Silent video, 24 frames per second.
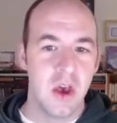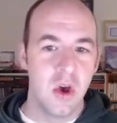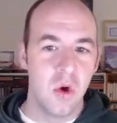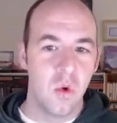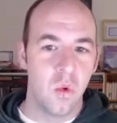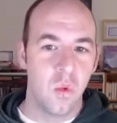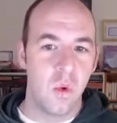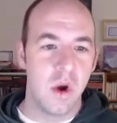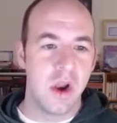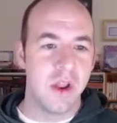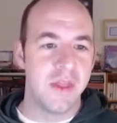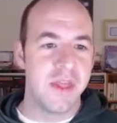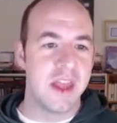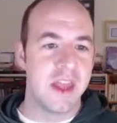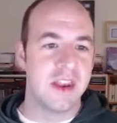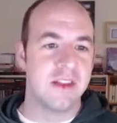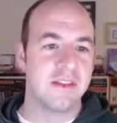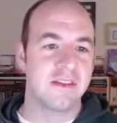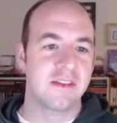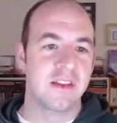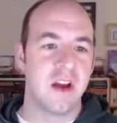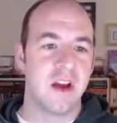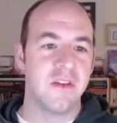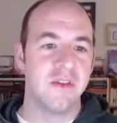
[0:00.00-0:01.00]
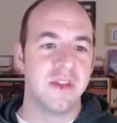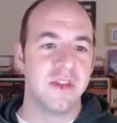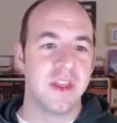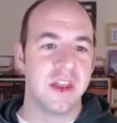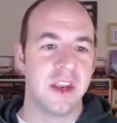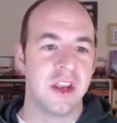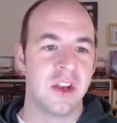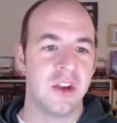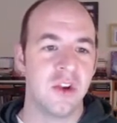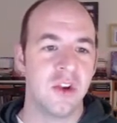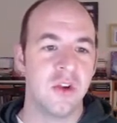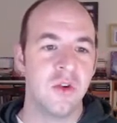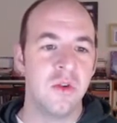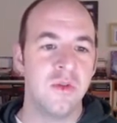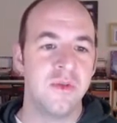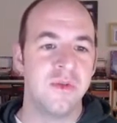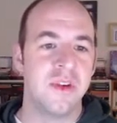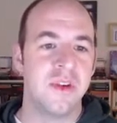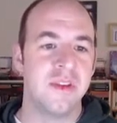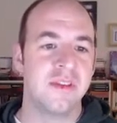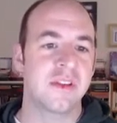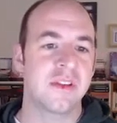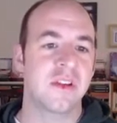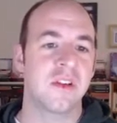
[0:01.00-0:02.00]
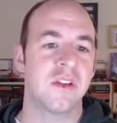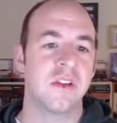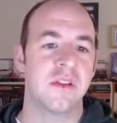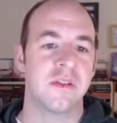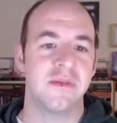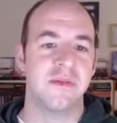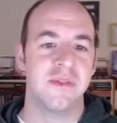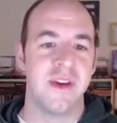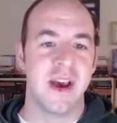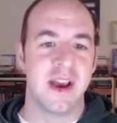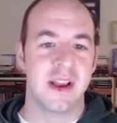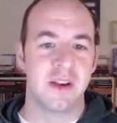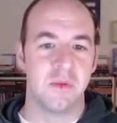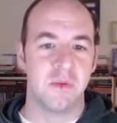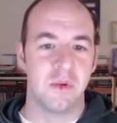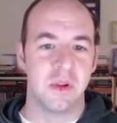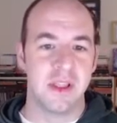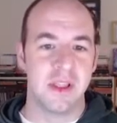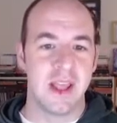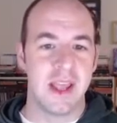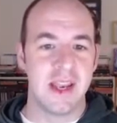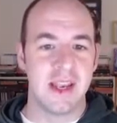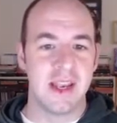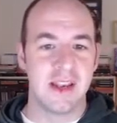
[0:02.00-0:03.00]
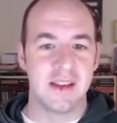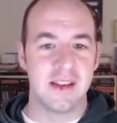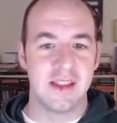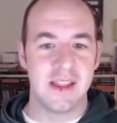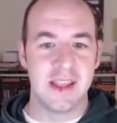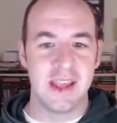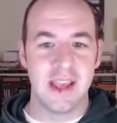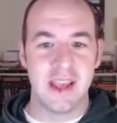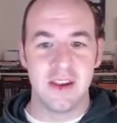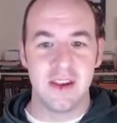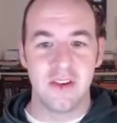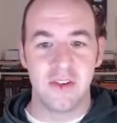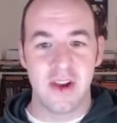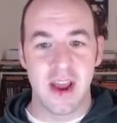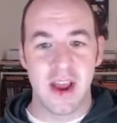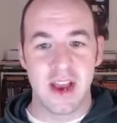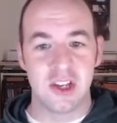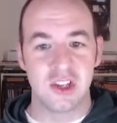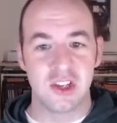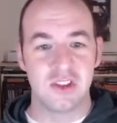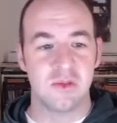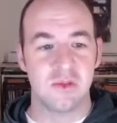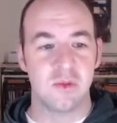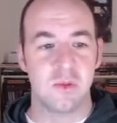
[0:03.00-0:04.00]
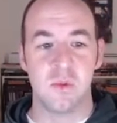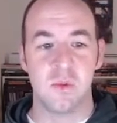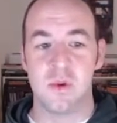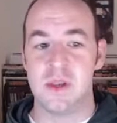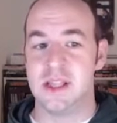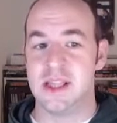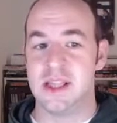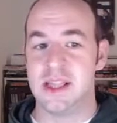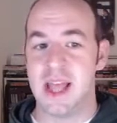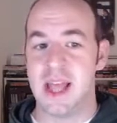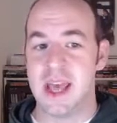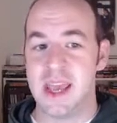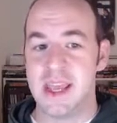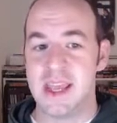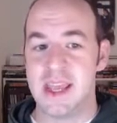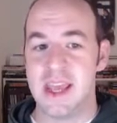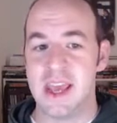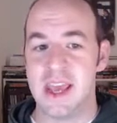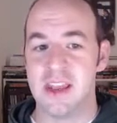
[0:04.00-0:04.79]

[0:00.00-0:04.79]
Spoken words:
where they discovered that a new physical effect relating to the interactions between light